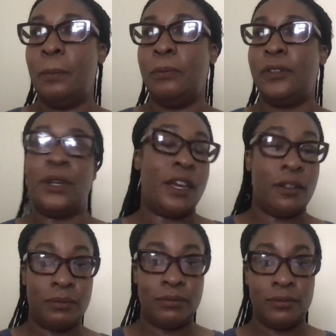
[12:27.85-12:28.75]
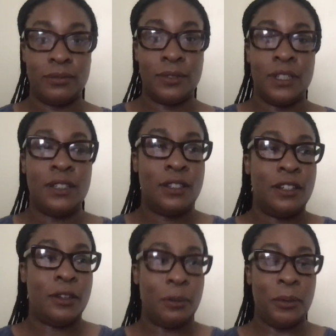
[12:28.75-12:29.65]
So yeah,
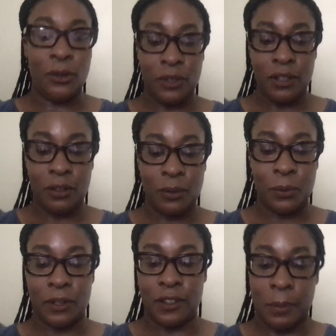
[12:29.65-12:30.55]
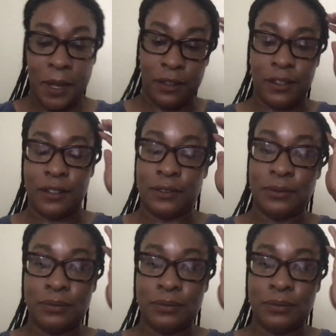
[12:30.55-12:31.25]
music was amazing.